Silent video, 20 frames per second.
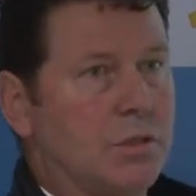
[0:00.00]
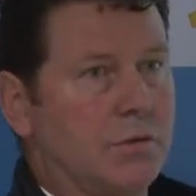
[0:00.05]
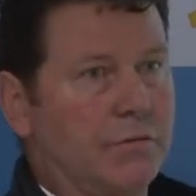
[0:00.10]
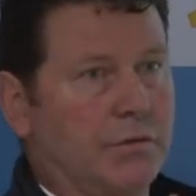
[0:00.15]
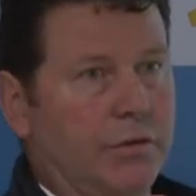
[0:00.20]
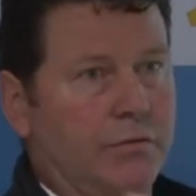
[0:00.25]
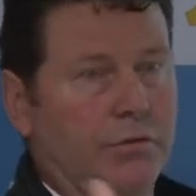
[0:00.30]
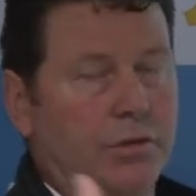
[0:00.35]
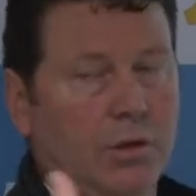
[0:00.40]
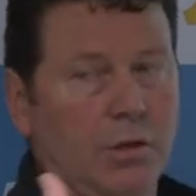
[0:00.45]
I've
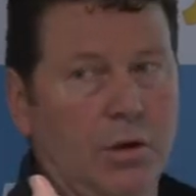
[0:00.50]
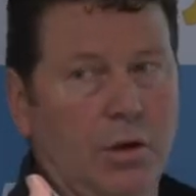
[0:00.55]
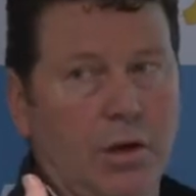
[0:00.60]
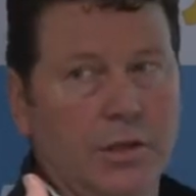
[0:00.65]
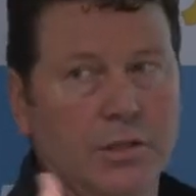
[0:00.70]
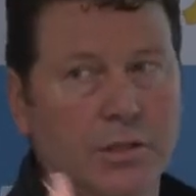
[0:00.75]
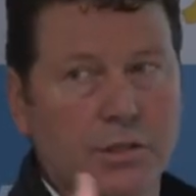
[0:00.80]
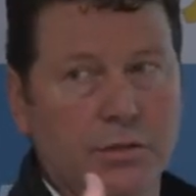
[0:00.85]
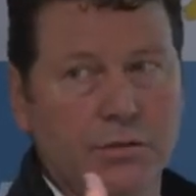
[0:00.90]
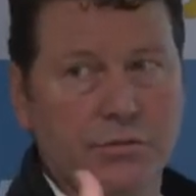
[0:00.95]
given you an
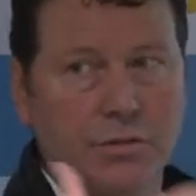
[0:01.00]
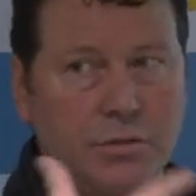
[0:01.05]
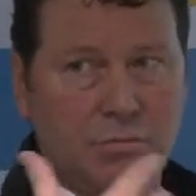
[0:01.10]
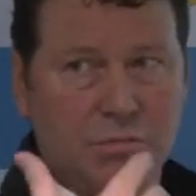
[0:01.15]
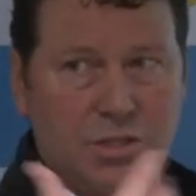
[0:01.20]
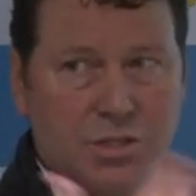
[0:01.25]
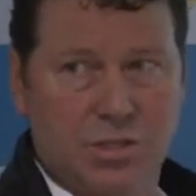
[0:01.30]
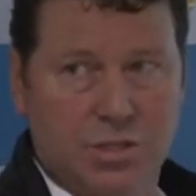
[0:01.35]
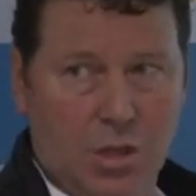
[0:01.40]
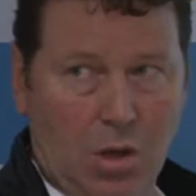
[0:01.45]
idea of some
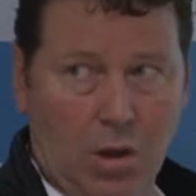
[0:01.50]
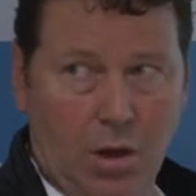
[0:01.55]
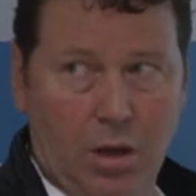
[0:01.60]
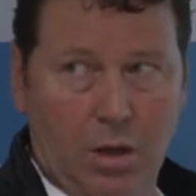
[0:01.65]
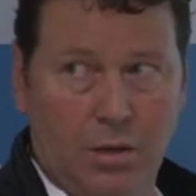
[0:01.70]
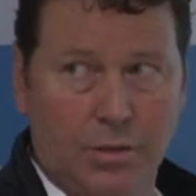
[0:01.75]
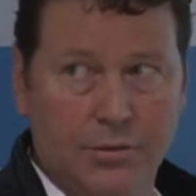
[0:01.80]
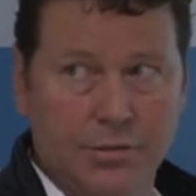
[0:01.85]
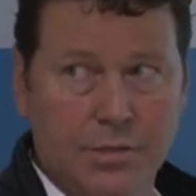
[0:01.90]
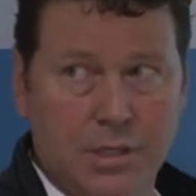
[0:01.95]

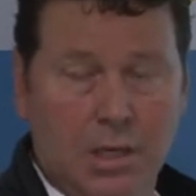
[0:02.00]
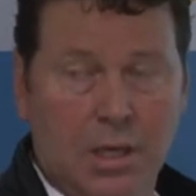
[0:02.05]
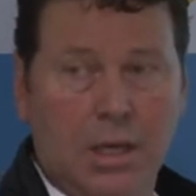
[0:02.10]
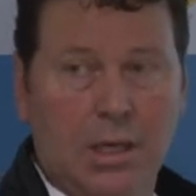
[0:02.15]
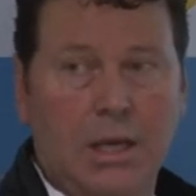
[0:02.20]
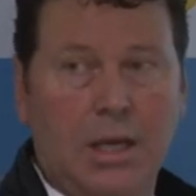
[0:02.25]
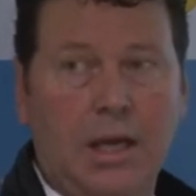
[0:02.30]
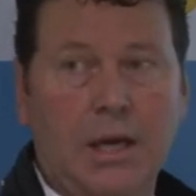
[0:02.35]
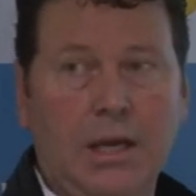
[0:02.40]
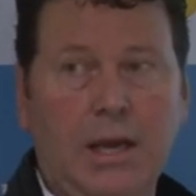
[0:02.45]
styles
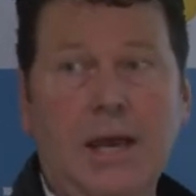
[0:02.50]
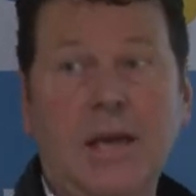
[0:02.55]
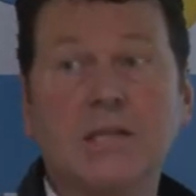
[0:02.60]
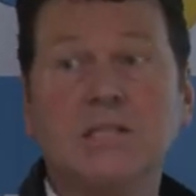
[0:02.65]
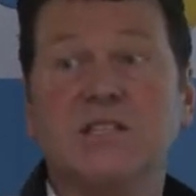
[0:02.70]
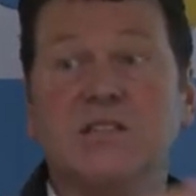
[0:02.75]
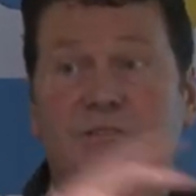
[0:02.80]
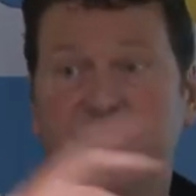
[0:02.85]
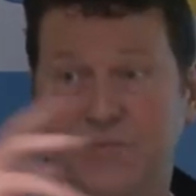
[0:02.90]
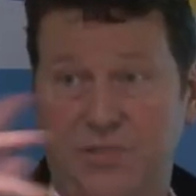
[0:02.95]
and how
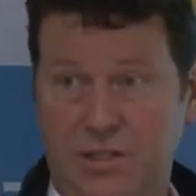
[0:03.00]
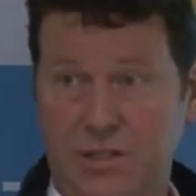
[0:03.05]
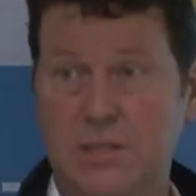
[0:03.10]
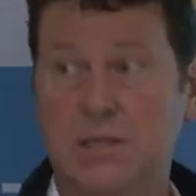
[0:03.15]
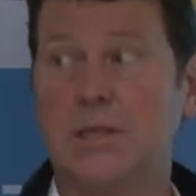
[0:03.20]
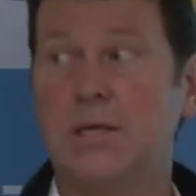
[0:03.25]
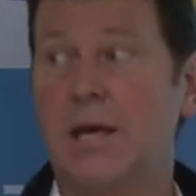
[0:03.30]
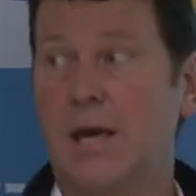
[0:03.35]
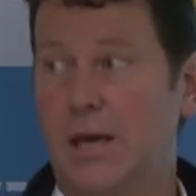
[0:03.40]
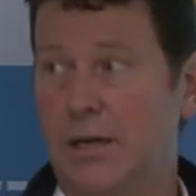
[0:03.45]

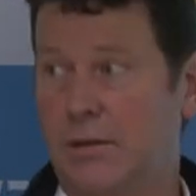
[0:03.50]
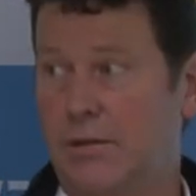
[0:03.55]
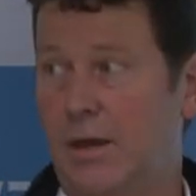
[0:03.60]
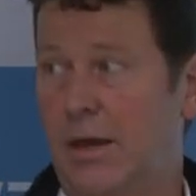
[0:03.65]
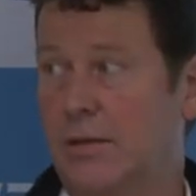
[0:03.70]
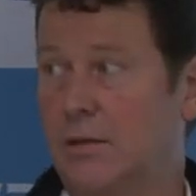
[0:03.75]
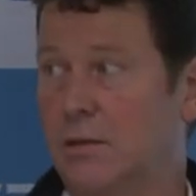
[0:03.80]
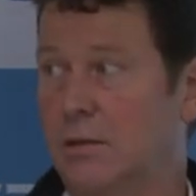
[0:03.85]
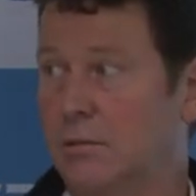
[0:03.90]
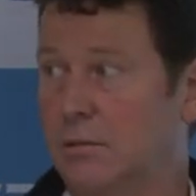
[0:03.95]
sophisticated
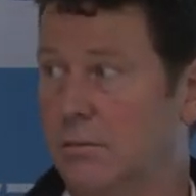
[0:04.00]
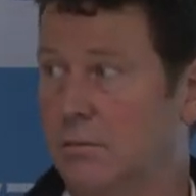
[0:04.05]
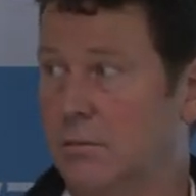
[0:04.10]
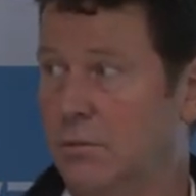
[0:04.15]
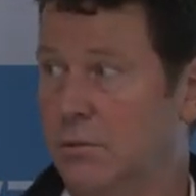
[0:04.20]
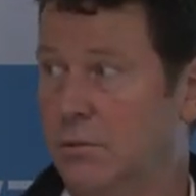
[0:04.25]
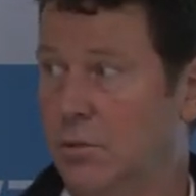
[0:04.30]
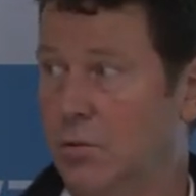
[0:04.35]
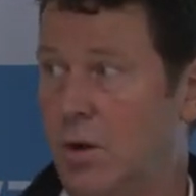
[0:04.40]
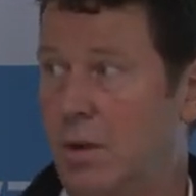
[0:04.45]
that could,
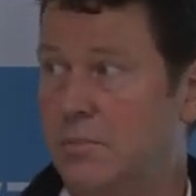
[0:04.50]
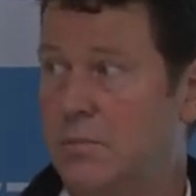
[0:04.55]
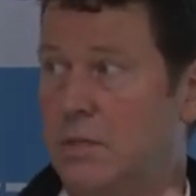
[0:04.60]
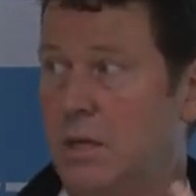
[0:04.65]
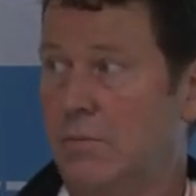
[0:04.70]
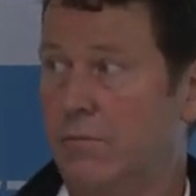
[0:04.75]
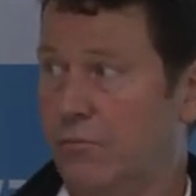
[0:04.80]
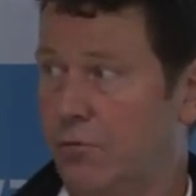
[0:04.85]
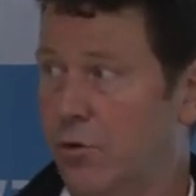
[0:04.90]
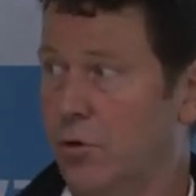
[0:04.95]
your M D
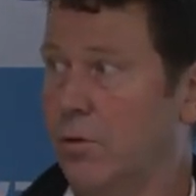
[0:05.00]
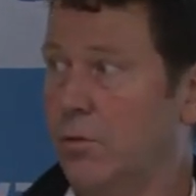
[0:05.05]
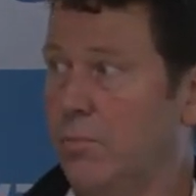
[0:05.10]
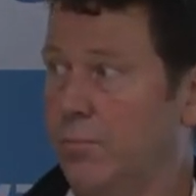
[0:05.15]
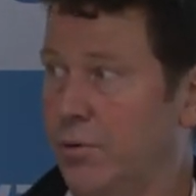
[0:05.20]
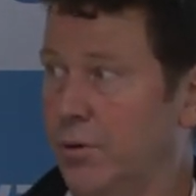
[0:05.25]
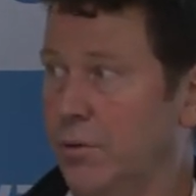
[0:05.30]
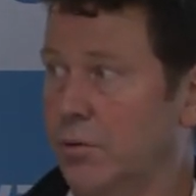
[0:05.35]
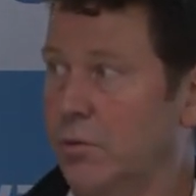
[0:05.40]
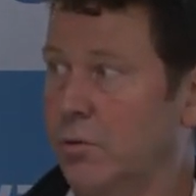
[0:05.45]
M
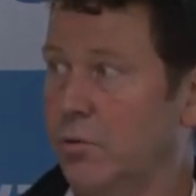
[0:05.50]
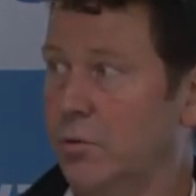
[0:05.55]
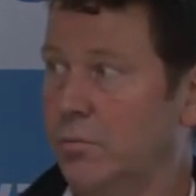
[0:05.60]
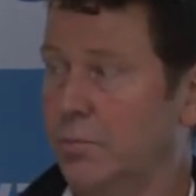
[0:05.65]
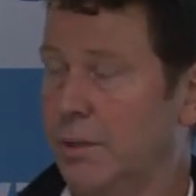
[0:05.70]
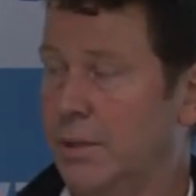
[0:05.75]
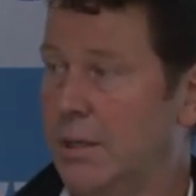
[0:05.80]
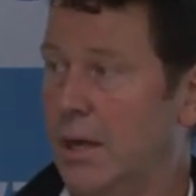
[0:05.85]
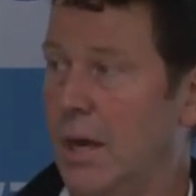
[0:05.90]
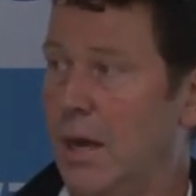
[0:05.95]
footprint could
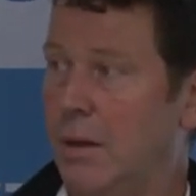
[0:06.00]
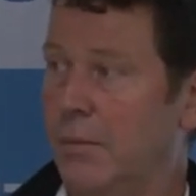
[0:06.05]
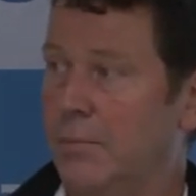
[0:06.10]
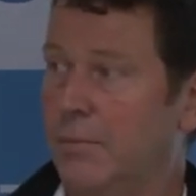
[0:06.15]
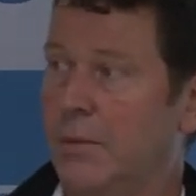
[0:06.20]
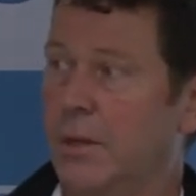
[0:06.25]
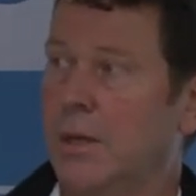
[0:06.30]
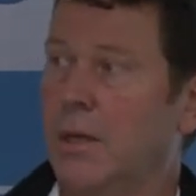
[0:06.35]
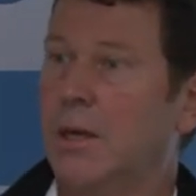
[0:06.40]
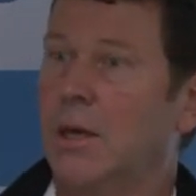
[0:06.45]

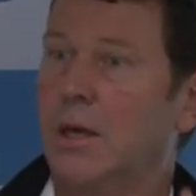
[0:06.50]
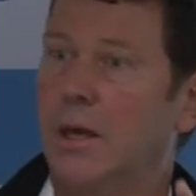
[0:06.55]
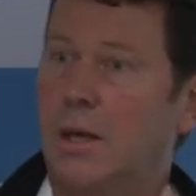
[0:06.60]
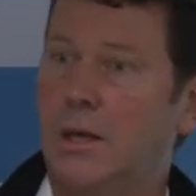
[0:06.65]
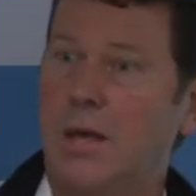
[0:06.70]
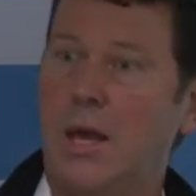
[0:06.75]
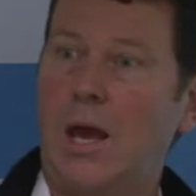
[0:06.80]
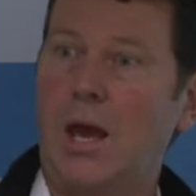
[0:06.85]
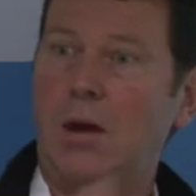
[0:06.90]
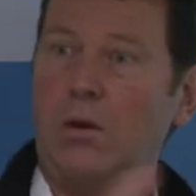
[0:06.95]
become
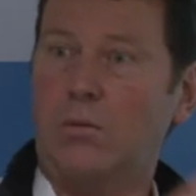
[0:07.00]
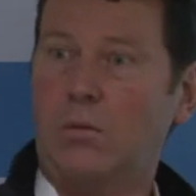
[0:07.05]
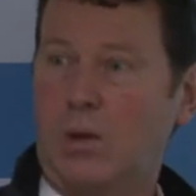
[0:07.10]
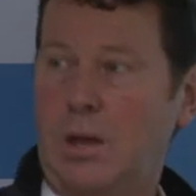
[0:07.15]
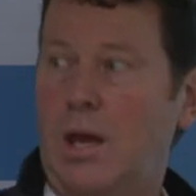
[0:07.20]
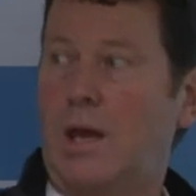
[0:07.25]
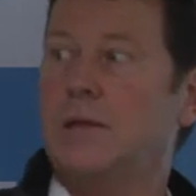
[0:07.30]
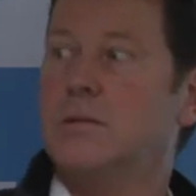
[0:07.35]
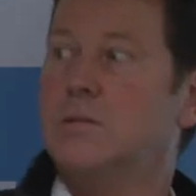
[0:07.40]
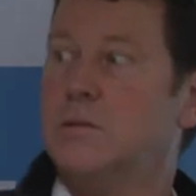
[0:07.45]
and how it
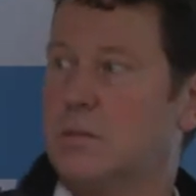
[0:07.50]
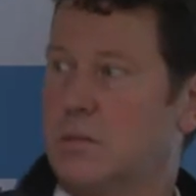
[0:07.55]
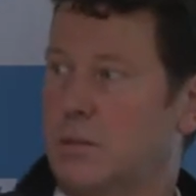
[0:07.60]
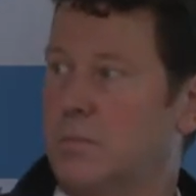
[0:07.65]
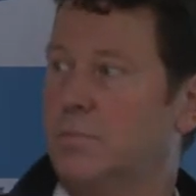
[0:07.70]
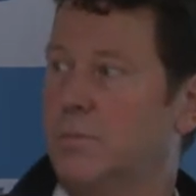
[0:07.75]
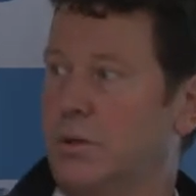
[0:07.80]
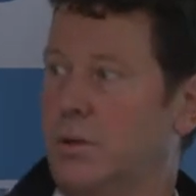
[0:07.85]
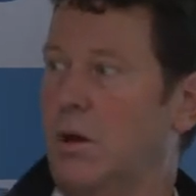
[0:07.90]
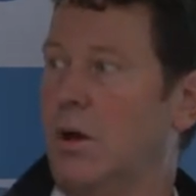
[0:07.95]
relates to your
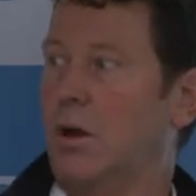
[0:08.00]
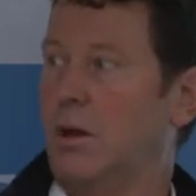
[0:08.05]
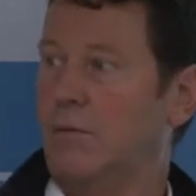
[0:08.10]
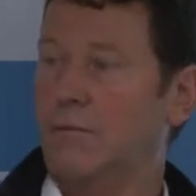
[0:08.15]
B I